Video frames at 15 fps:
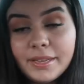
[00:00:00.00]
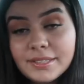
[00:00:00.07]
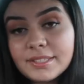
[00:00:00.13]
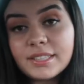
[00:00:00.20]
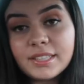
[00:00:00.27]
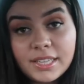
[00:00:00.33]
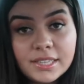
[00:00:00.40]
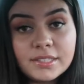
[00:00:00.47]

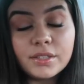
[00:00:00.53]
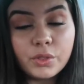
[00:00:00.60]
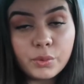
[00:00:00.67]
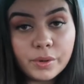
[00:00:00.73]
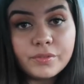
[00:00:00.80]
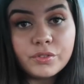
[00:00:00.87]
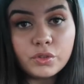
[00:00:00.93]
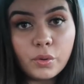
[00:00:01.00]
basically is a
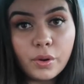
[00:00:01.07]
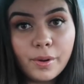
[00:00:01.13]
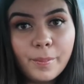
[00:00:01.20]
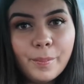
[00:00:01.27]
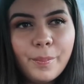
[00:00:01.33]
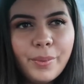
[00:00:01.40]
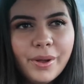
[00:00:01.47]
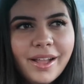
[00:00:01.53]
thrift store,
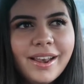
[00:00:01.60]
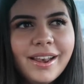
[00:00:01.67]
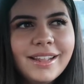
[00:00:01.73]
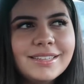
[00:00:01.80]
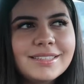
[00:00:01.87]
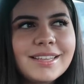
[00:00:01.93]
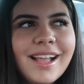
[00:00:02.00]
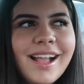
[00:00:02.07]
but
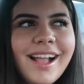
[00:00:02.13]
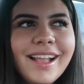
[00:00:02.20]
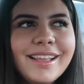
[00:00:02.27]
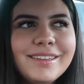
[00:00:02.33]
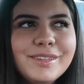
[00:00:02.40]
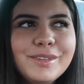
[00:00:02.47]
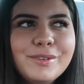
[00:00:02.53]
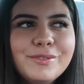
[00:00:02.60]
it's
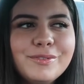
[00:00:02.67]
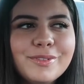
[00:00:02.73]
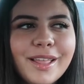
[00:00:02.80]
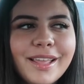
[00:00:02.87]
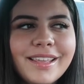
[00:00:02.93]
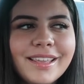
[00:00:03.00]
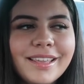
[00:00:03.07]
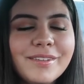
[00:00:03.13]
kind of
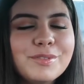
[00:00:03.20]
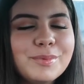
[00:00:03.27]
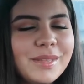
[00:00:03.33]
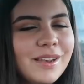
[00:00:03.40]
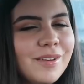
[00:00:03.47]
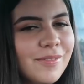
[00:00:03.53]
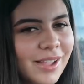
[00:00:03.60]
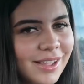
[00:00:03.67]
like, it gives me
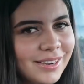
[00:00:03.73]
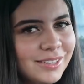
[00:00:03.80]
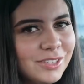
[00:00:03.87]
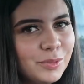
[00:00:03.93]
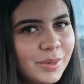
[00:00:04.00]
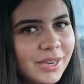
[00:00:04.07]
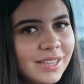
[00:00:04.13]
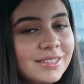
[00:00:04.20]
an
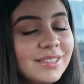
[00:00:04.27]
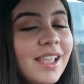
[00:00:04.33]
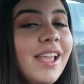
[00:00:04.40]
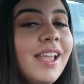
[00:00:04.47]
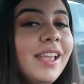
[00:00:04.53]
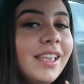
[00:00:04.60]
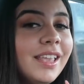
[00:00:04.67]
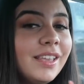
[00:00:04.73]
advantage because
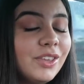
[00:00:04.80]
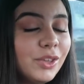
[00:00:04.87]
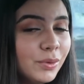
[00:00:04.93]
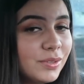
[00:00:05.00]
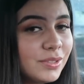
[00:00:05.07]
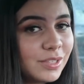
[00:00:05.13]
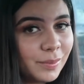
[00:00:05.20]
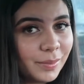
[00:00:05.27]
it
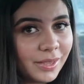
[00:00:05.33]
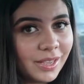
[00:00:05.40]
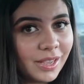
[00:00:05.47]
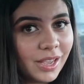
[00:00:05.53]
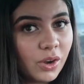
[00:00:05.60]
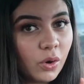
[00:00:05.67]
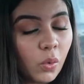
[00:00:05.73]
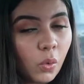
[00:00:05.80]
used to
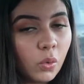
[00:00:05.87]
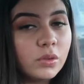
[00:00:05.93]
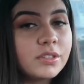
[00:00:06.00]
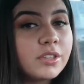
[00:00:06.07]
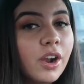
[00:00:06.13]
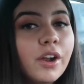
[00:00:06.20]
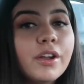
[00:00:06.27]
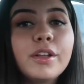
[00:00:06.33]
be an old
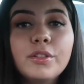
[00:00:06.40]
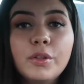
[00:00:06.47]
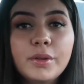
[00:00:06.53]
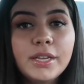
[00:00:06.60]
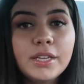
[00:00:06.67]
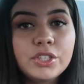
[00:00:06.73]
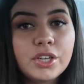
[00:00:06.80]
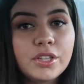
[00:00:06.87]
Target
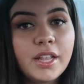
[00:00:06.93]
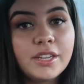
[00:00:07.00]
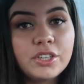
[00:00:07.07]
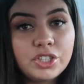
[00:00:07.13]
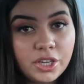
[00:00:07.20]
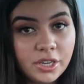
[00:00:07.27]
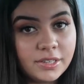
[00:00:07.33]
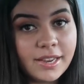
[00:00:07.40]
location that
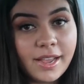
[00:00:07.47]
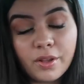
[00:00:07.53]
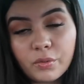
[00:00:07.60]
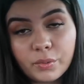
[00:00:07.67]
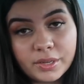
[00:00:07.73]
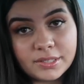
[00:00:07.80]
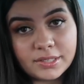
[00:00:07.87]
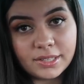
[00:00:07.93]
shut down
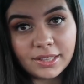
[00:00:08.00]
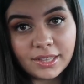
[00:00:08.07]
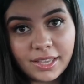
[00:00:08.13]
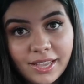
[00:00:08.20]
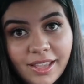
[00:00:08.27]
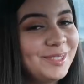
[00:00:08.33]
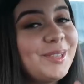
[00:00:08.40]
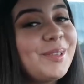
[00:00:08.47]

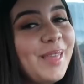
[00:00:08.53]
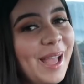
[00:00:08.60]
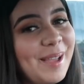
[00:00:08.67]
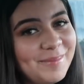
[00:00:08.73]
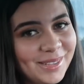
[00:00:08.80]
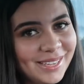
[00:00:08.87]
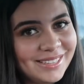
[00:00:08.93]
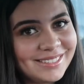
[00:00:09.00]
recently. So
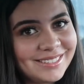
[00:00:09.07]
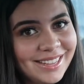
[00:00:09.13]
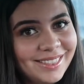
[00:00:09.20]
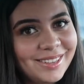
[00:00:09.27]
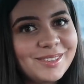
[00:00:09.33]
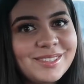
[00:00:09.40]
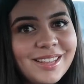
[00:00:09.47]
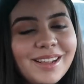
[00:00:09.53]
that means that
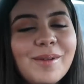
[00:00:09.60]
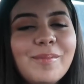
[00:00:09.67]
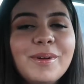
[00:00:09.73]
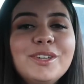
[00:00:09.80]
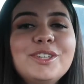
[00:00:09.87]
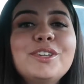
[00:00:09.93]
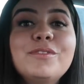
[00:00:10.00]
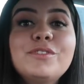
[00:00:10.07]
there's like a
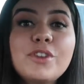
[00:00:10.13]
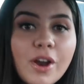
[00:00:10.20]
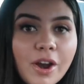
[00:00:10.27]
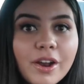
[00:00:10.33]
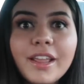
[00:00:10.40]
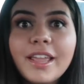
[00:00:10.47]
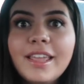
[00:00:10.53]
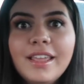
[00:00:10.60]
bunch of
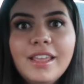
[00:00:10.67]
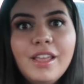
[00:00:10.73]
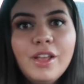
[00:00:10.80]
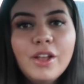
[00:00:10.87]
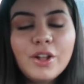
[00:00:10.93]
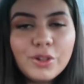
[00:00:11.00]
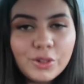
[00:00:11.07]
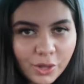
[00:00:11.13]
Target
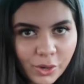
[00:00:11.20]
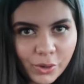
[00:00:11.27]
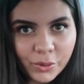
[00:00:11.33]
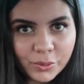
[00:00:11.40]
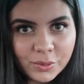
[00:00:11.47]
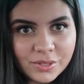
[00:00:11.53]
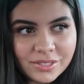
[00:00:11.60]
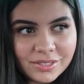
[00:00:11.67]

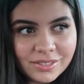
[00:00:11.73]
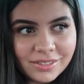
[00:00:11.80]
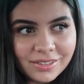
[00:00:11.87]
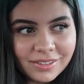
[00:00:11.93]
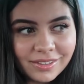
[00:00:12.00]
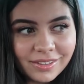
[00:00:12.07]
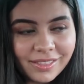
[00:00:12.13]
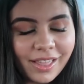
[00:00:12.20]
clothes
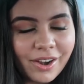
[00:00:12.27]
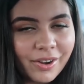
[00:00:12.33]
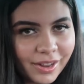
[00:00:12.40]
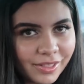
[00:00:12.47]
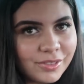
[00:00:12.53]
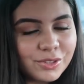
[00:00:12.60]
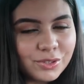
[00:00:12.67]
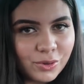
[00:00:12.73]
that are
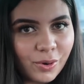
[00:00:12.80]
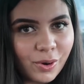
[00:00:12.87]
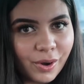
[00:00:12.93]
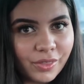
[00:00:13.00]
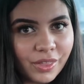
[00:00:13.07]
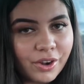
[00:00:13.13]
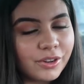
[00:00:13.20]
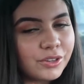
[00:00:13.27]
in the
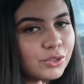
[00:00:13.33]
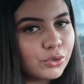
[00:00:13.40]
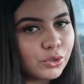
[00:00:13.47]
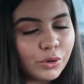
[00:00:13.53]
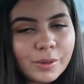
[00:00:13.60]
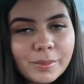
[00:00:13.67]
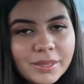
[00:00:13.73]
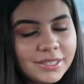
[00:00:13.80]
store that are
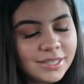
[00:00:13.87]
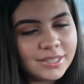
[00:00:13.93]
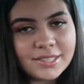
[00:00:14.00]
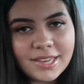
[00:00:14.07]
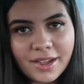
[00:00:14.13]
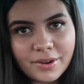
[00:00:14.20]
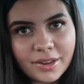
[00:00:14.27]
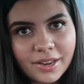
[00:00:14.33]
extremely
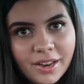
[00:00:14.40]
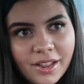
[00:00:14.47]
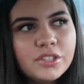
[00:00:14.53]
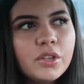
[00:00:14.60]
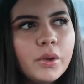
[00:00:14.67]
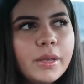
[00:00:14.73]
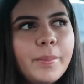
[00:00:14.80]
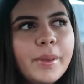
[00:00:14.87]
discounted.
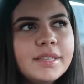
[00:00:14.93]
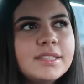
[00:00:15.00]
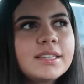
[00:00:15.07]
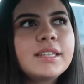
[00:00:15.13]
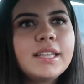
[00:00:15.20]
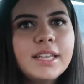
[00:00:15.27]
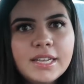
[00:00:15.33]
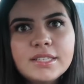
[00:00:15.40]
So it
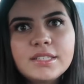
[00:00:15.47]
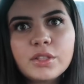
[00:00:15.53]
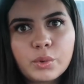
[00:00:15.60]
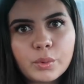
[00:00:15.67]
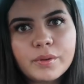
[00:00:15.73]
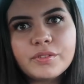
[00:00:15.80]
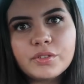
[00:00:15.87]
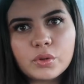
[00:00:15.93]
basically is a
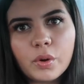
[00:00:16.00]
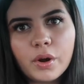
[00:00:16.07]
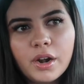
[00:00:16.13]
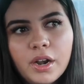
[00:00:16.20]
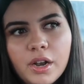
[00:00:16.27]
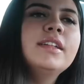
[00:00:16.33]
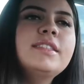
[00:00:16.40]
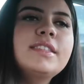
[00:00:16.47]
thrift
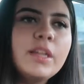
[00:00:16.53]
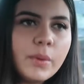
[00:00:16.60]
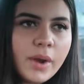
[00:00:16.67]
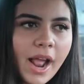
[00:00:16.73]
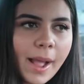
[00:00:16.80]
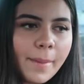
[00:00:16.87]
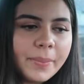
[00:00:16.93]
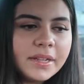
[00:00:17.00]
store. Let's see what
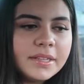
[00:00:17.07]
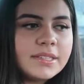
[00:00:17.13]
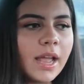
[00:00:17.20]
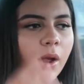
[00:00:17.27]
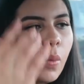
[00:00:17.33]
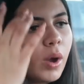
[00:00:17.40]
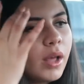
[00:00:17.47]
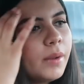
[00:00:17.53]
happens.
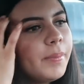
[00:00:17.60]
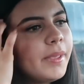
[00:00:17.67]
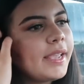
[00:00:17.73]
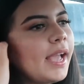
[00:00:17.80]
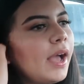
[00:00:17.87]
I wanna